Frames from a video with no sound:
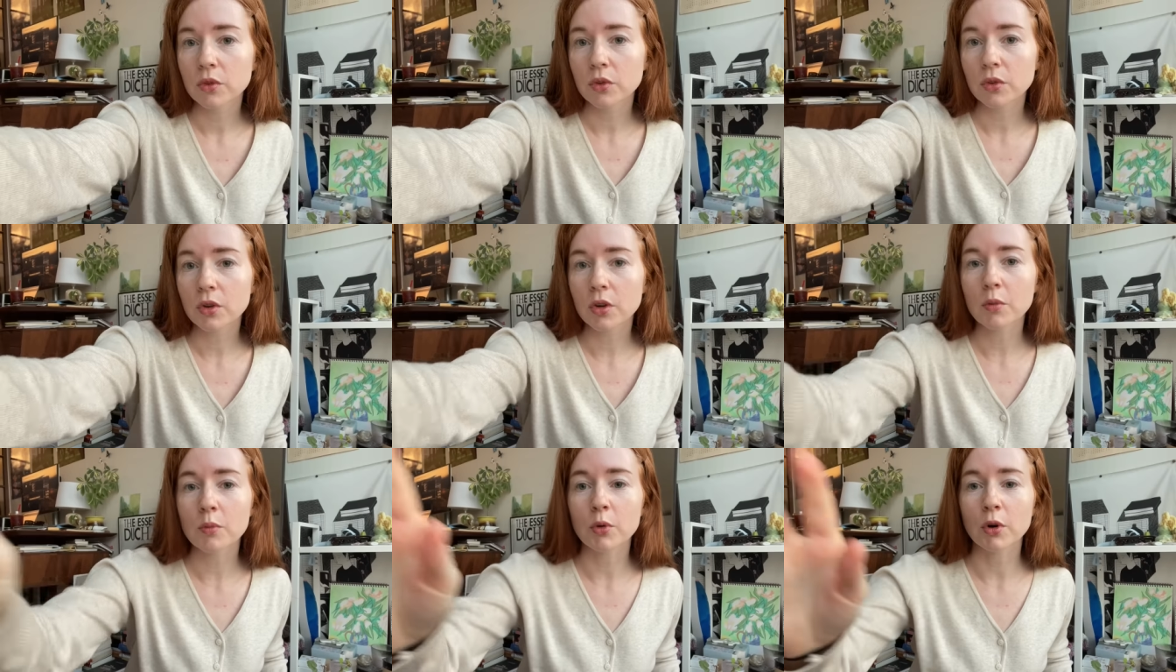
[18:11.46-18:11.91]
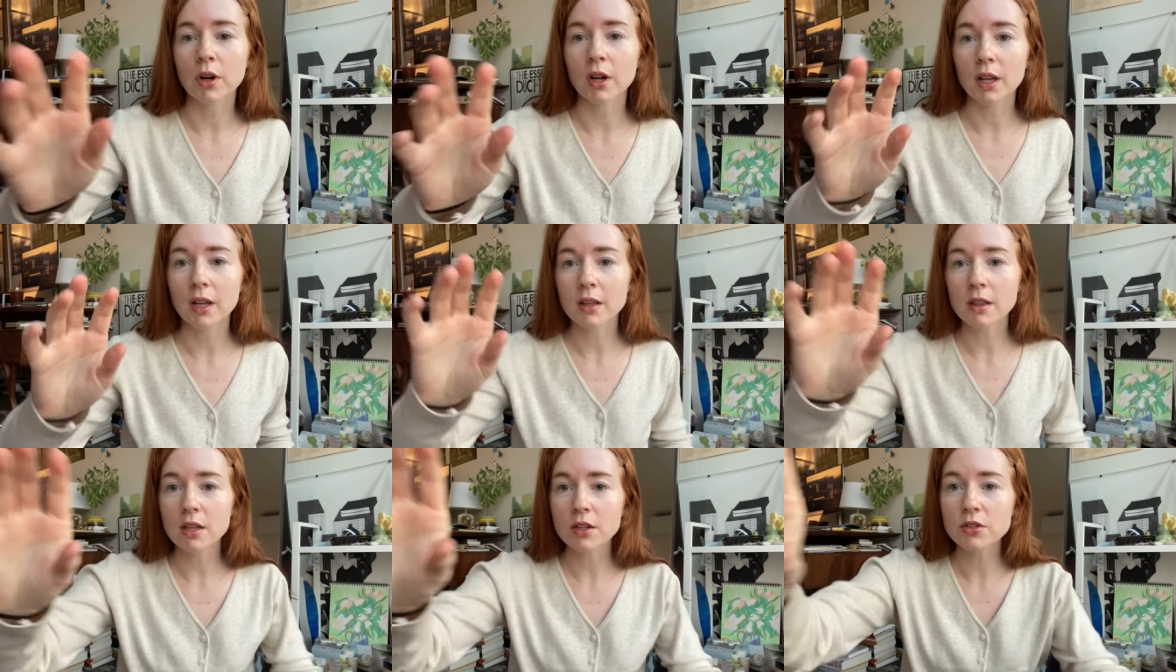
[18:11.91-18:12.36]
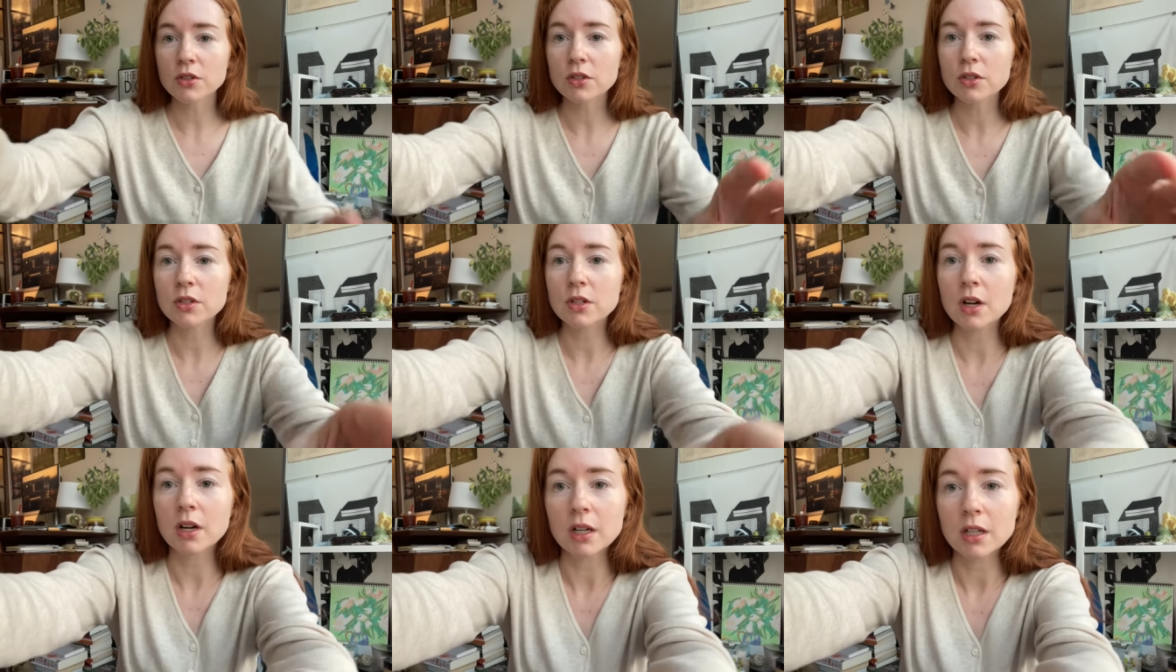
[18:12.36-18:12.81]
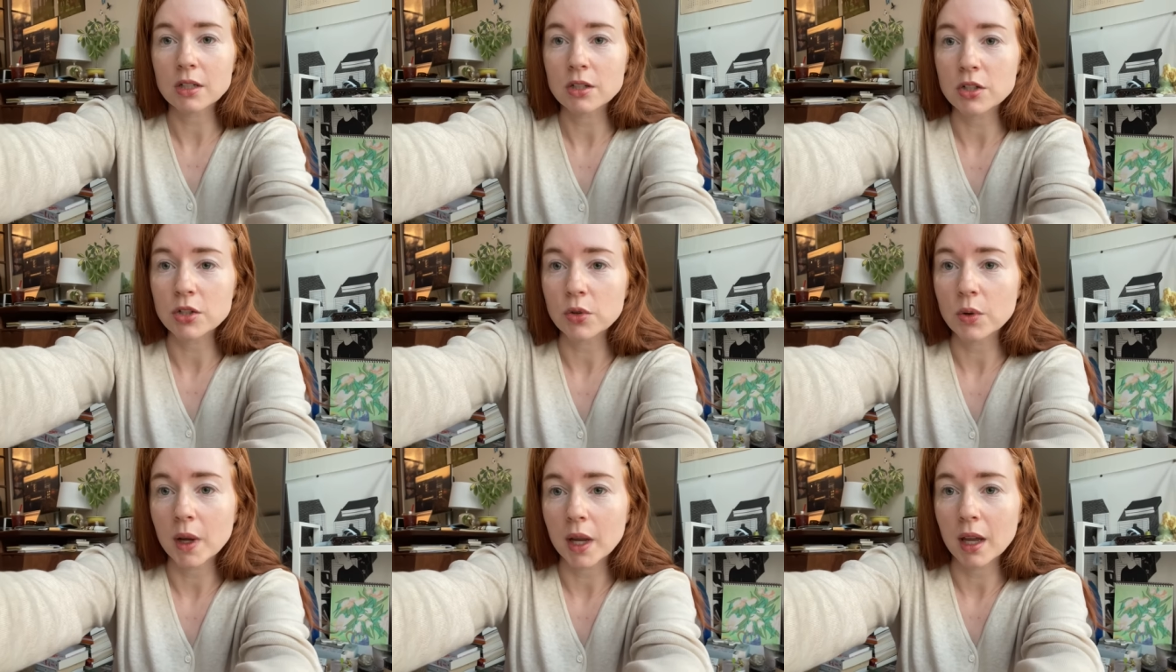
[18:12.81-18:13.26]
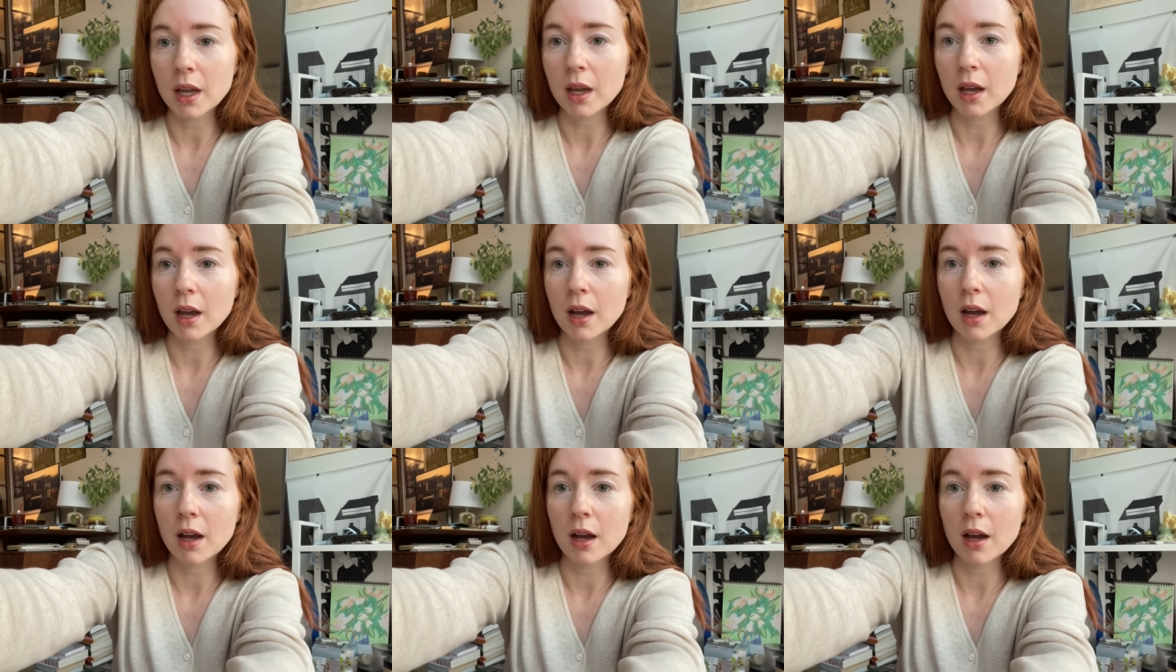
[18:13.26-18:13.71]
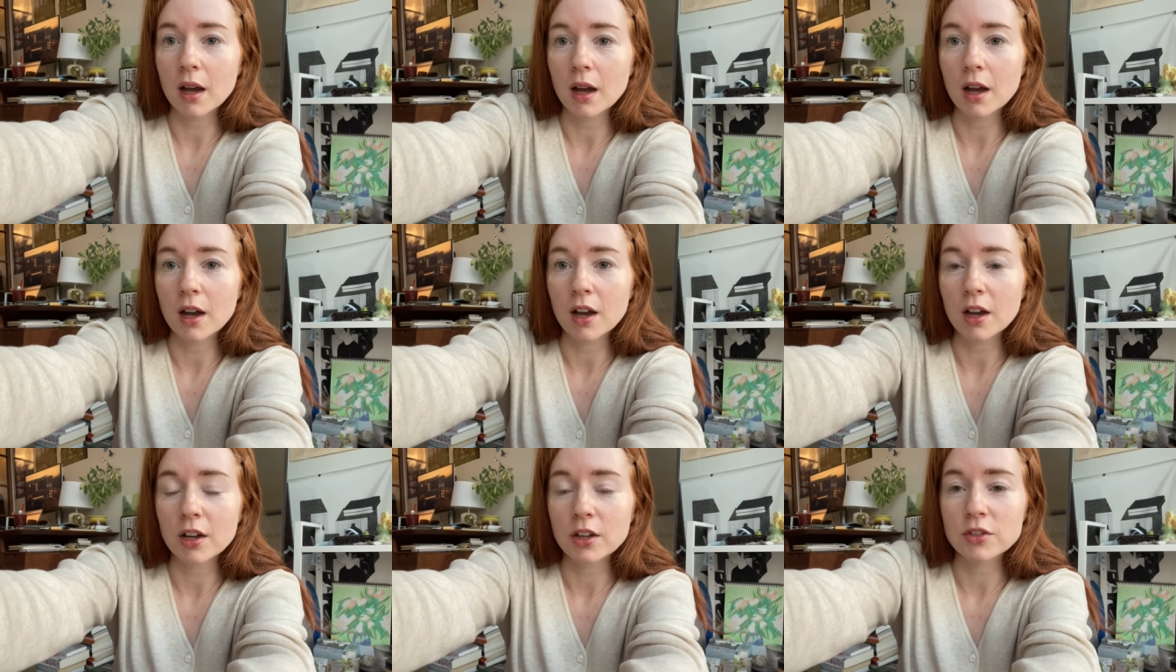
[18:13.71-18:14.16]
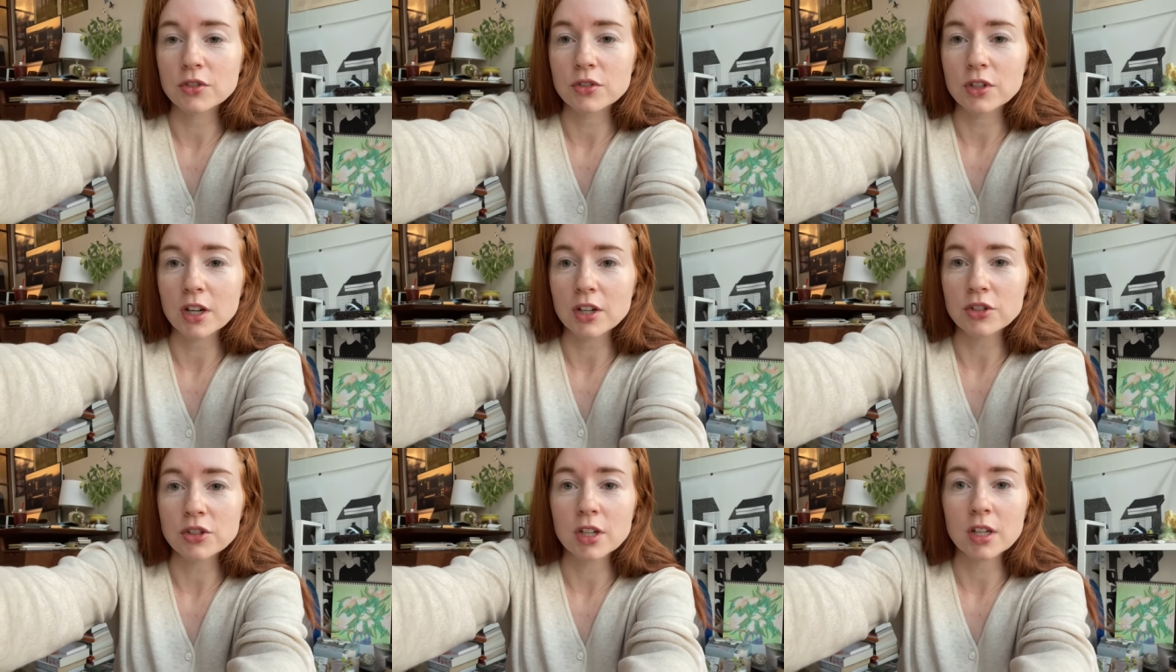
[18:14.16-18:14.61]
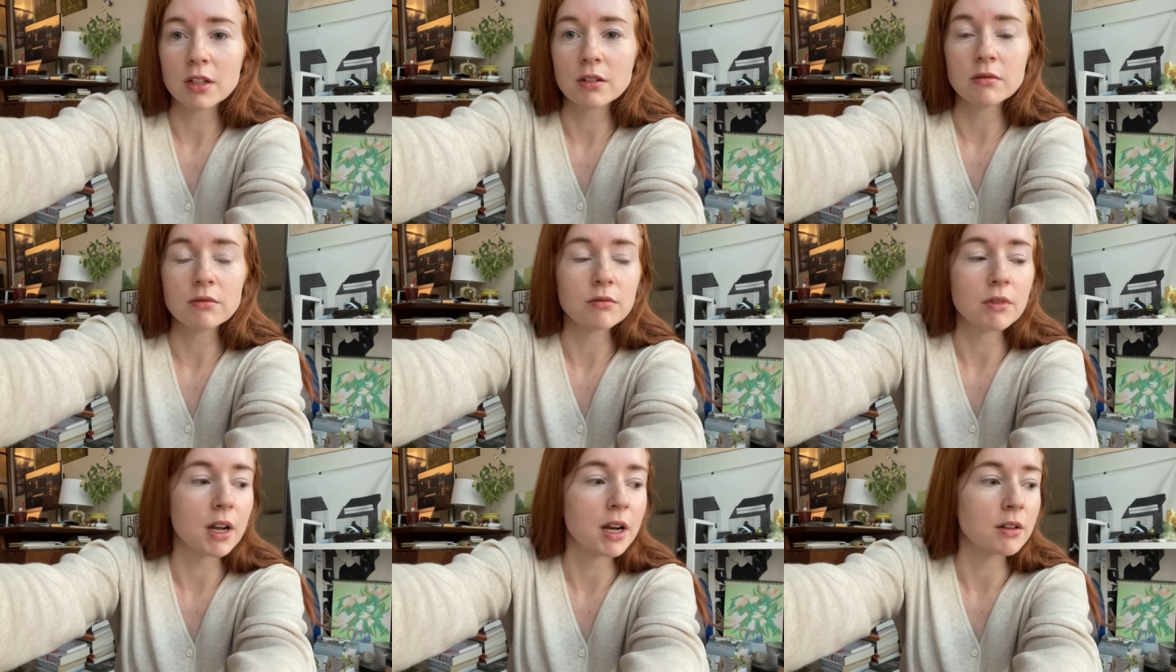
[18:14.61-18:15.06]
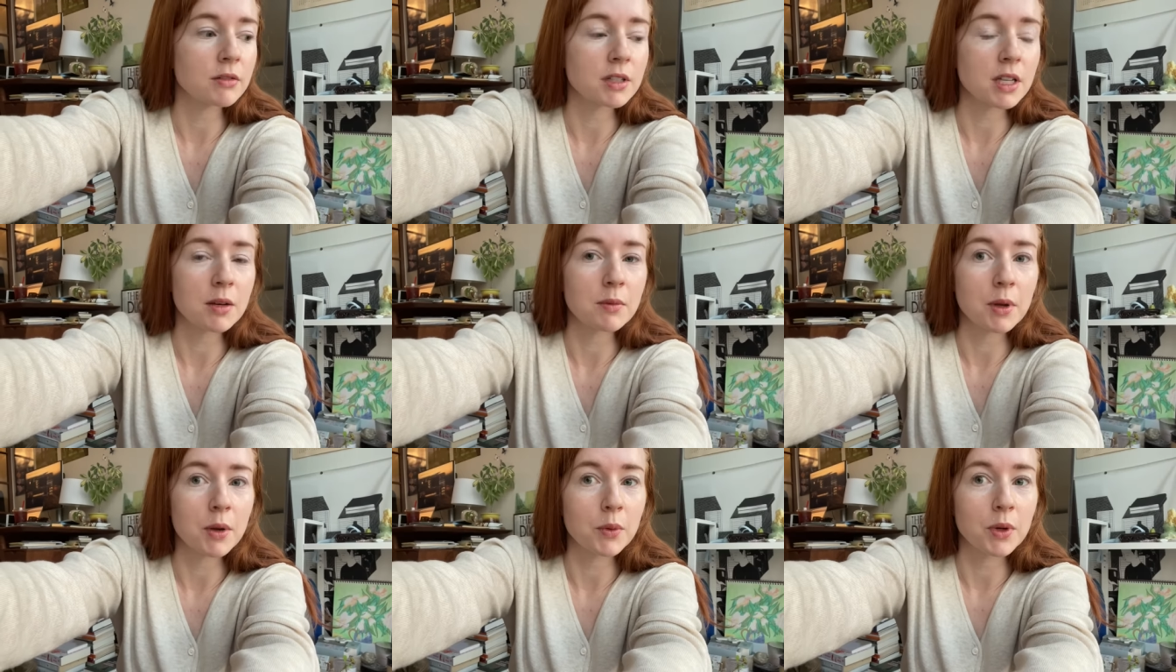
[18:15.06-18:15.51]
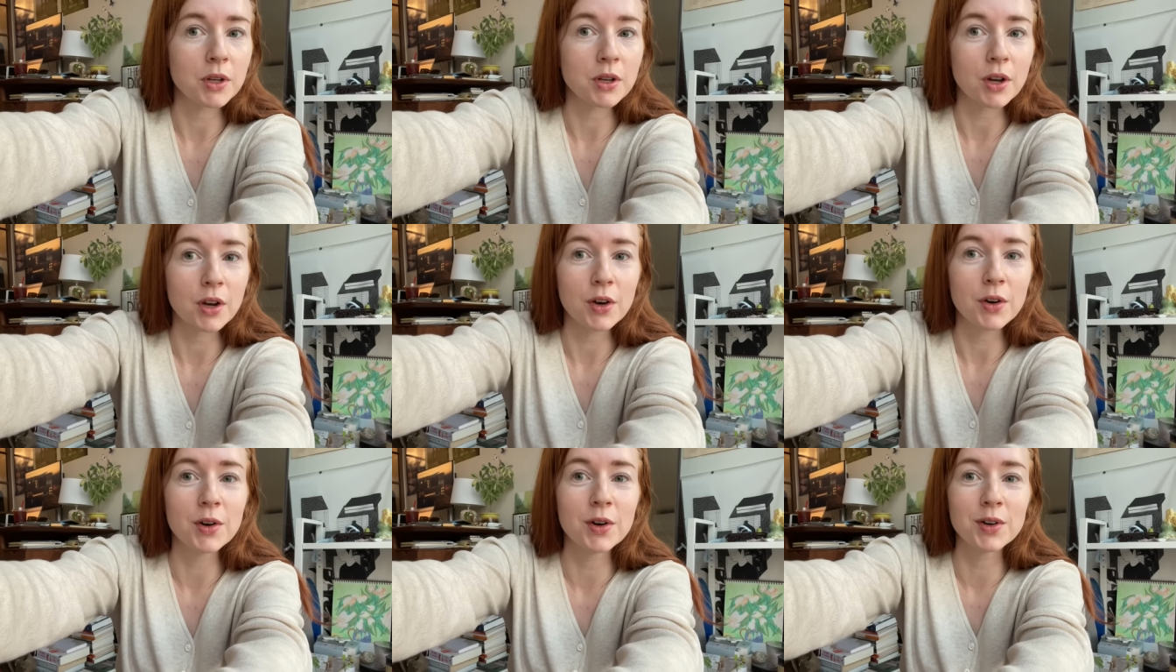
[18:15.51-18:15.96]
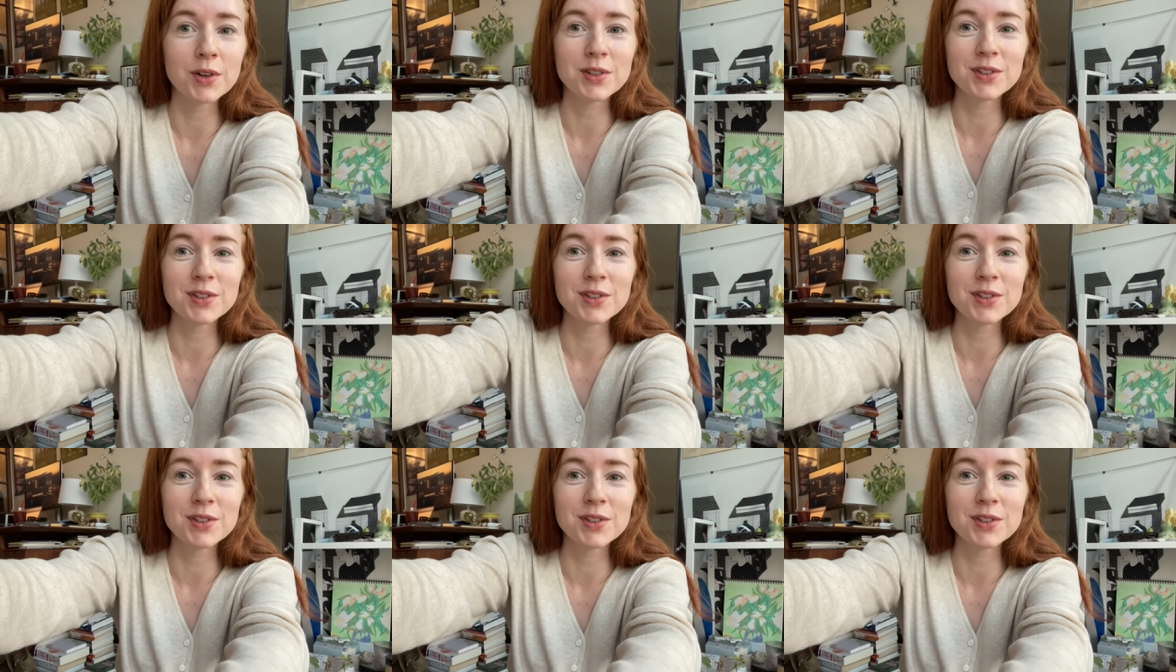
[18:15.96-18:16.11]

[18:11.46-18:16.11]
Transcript: Good morning. They just started doing construction right outside my window.